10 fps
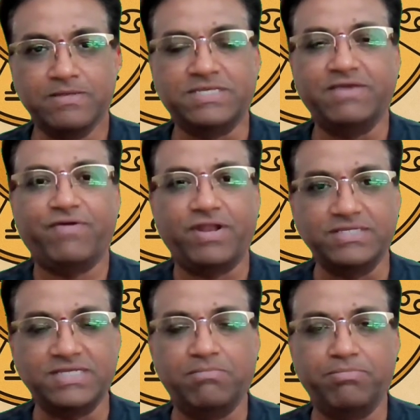Say, for
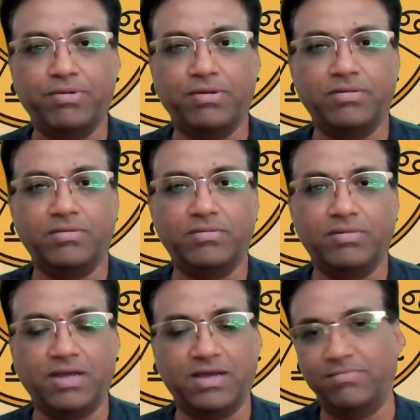example,
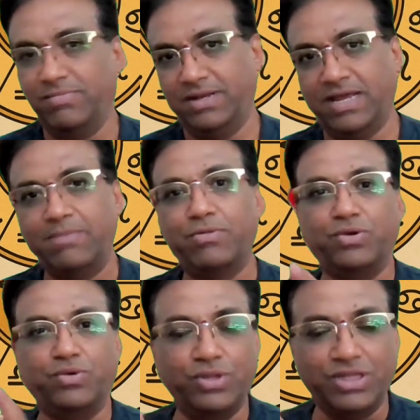I'm
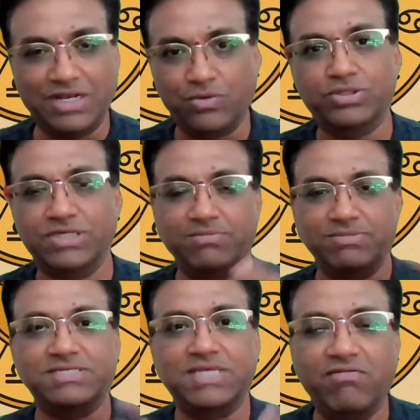not doing that coaching, I'm
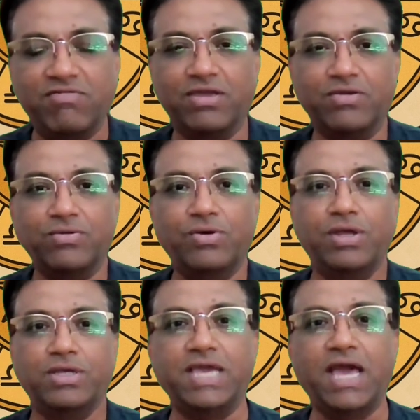just giving you.
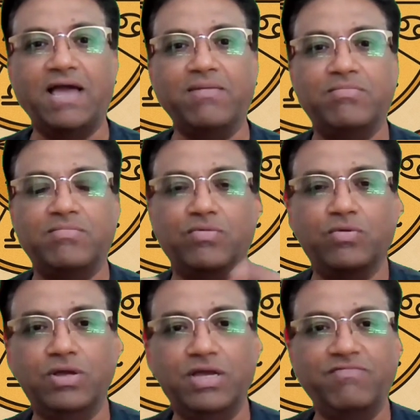Say, I'm
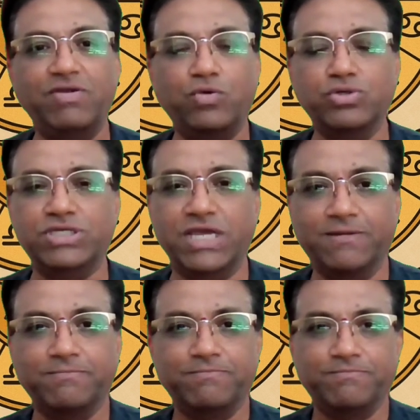giving coaching
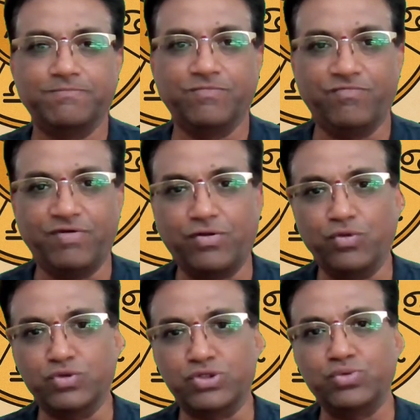for
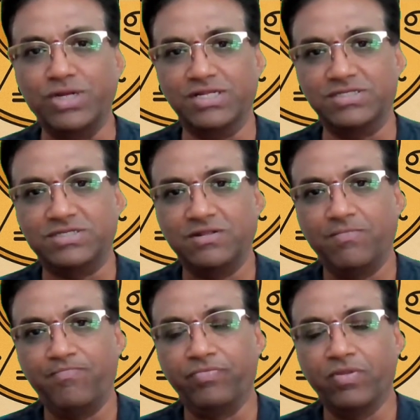those students.
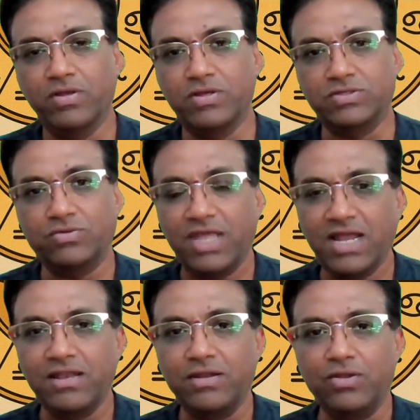So
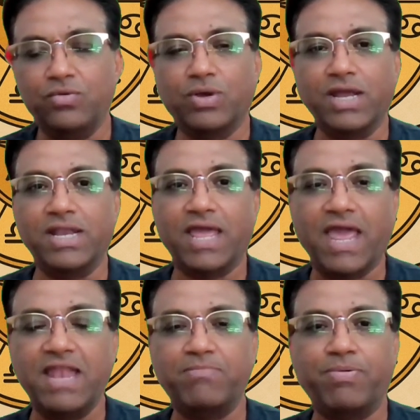then you can
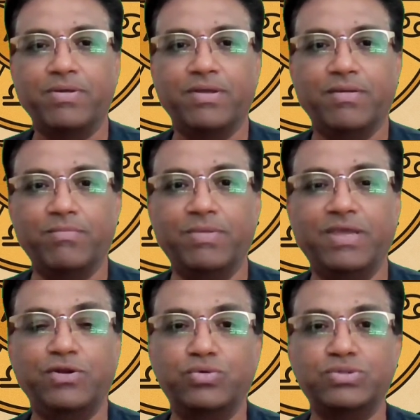help
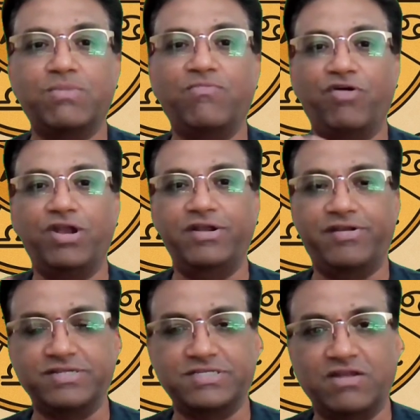me do some
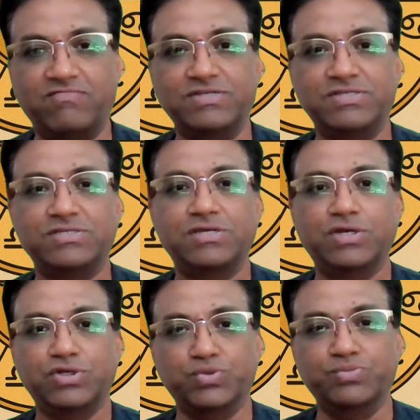voluntary service
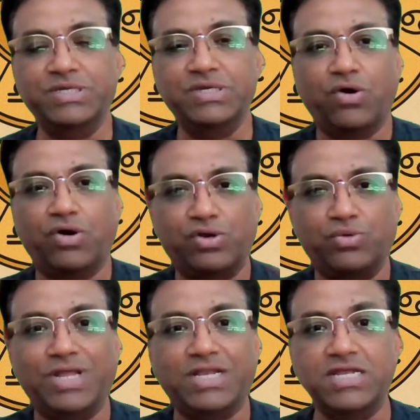to me or
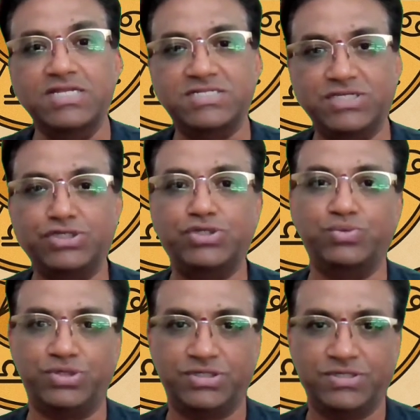to that
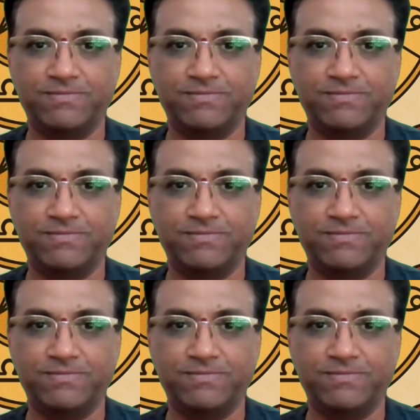institute.